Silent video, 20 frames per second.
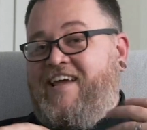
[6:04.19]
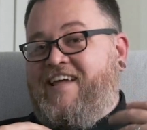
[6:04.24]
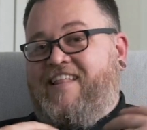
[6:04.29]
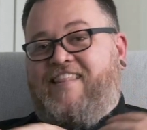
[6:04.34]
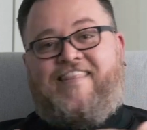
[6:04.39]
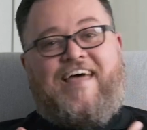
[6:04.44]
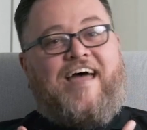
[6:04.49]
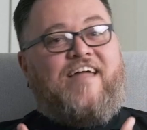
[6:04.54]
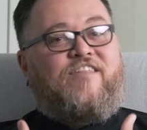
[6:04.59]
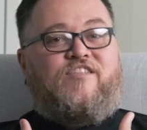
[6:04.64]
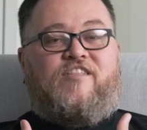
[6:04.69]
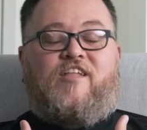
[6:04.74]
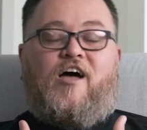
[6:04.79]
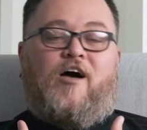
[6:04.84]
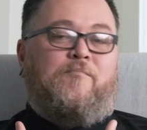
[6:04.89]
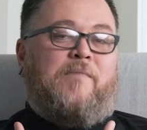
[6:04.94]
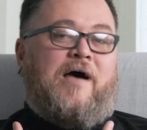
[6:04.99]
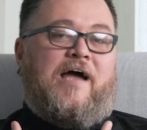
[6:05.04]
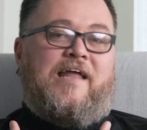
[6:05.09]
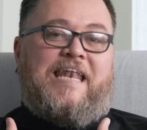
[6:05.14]
That's
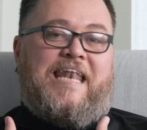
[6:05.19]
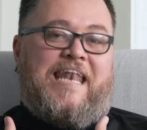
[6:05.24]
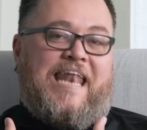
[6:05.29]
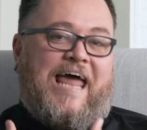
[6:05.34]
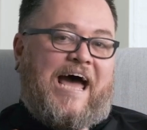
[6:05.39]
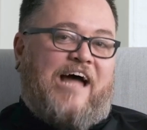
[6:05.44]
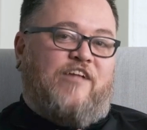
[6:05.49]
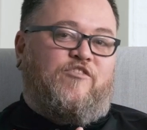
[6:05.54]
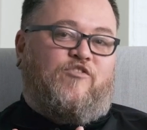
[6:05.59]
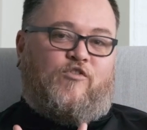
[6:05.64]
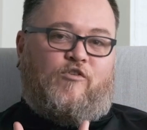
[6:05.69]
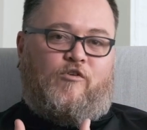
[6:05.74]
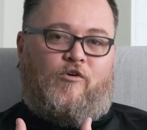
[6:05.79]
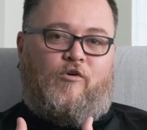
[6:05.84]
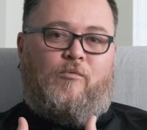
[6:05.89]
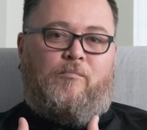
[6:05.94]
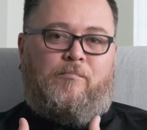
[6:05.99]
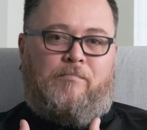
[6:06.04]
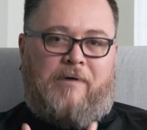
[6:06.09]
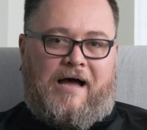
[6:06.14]
not my
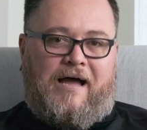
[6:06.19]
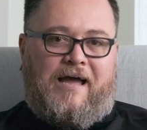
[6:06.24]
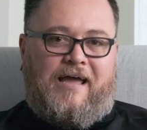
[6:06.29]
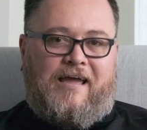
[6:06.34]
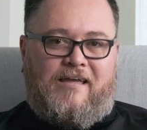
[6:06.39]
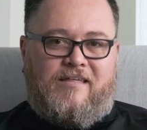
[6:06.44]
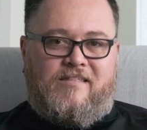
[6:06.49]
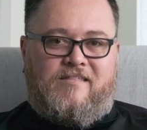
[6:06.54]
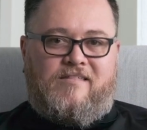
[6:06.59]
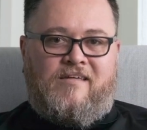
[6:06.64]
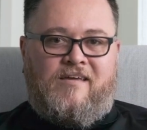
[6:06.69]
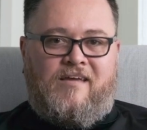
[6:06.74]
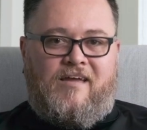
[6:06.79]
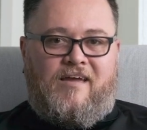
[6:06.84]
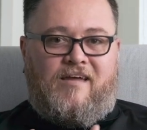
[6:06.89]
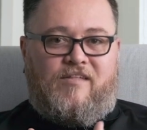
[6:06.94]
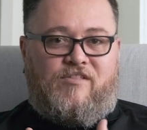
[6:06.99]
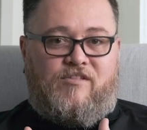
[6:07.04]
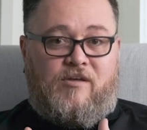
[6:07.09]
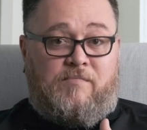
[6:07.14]
natural bias.
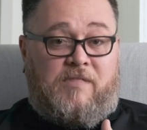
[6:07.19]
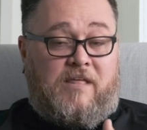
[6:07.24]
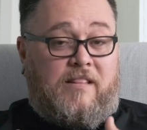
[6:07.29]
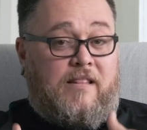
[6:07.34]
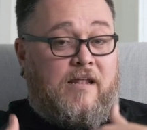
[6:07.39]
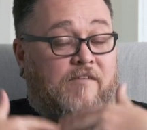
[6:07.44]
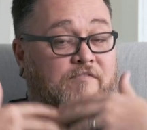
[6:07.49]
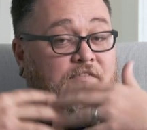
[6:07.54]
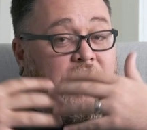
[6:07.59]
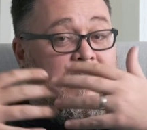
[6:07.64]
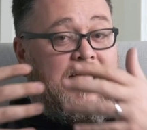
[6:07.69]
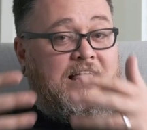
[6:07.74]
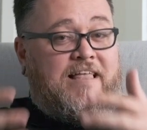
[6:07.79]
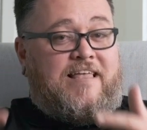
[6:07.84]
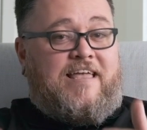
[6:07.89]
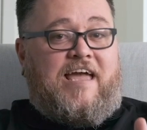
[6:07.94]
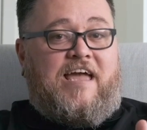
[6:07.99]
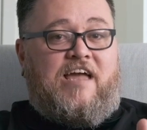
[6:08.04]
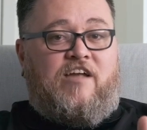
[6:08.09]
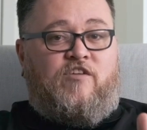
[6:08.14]
It's something that if I
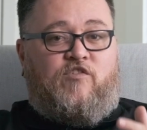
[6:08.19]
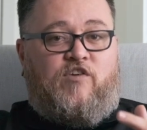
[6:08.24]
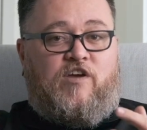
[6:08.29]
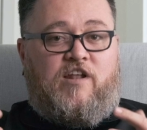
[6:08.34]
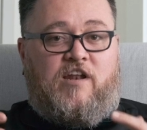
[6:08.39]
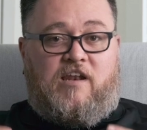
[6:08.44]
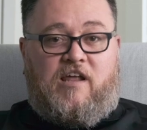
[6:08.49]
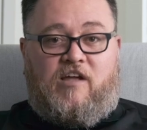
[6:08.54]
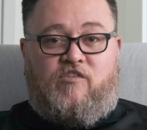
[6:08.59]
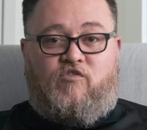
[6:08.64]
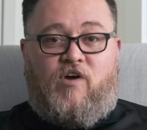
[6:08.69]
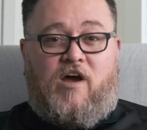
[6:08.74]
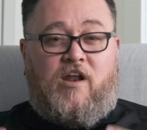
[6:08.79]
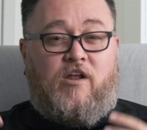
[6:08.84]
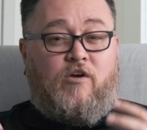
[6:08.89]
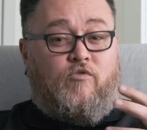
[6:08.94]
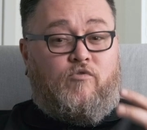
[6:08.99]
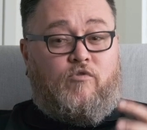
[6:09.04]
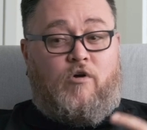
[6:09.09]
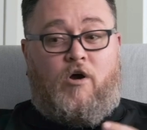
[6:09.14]
engage in and I try
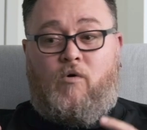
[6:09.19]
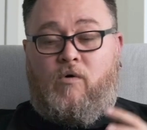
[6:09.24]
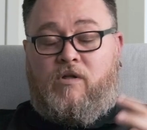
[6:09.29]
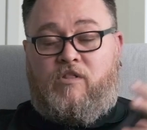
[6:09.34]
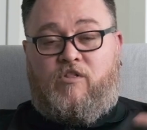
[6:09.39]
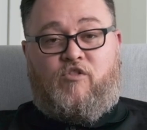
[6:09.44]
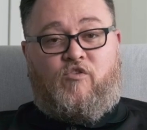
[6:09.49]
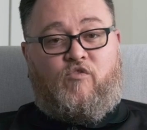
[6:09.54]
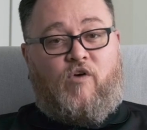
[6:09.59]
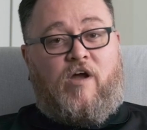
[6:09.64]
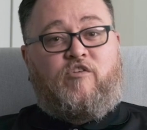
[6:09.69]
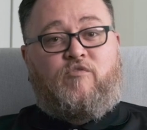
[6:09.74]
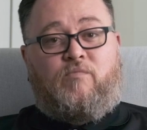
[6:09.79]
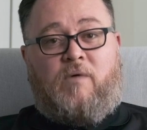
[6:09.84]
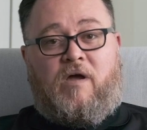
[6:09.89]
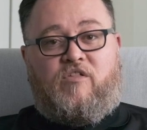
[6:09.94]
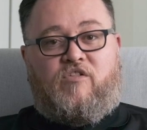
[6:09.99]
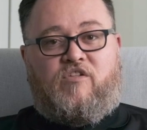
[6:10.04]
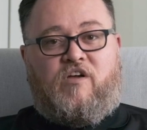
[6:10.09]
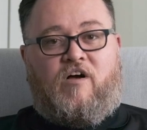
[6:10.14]
to grow and stretch
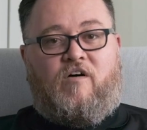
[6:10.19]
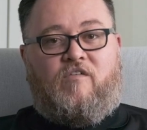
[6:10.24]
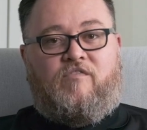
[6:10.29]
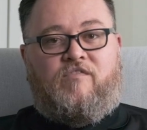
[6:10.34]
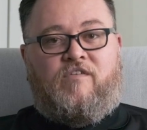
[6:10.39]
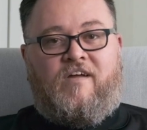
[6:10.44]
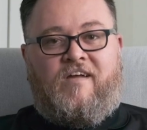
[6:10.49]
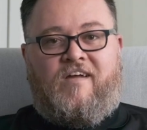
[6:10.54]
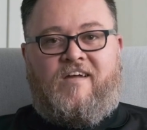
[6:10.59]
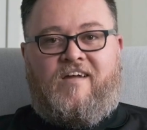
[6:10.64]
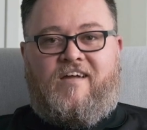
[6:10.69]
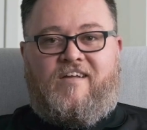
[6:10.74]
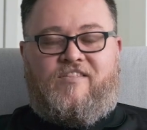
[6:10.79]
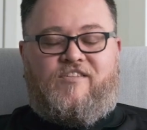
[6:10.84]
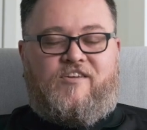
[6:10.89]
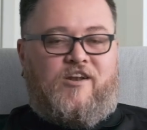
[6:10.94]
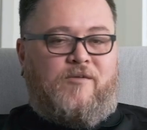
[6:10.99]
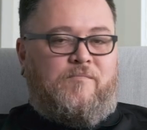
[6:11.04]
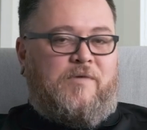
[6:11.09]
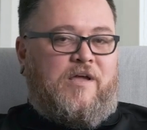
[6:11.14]
myself, it's
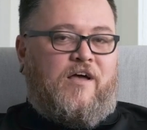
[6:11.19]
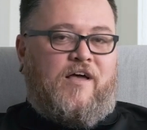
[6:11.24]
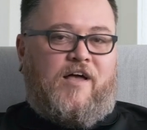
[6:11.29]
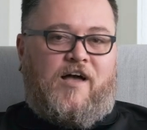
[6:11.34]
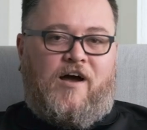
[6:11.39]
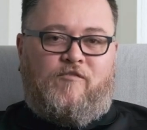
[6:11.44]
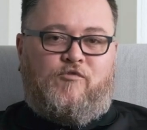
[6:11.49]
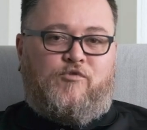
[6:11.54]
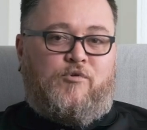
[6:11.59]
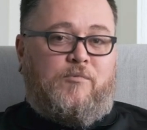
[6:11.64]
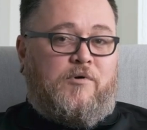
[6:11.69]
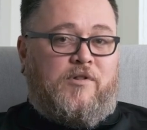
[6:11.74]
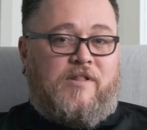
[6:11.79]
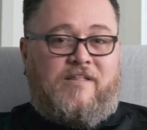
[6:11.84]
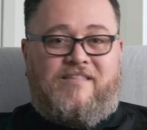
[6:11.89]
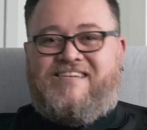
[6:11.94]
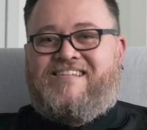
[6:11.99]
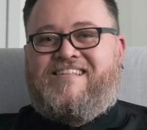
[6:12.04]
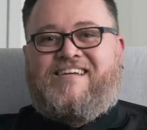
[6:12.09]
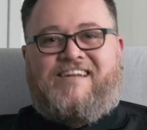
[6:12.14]
going to be uncomfortable
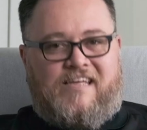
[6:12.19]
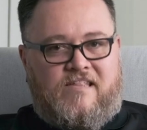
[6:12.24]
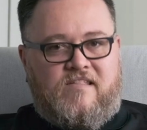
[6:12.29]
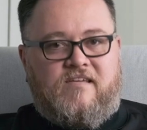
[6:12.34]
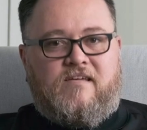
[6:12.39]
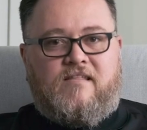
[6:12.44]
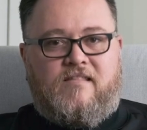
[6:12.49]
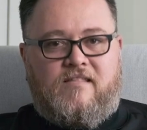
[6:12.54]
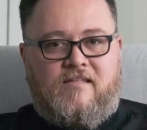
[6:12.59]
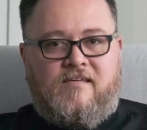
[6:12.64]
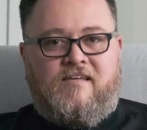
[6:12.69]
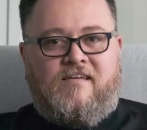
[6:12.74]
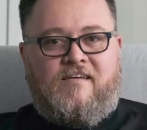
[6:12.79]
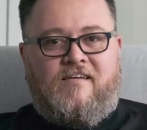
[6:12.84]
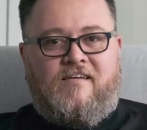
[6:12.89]
until it isn't.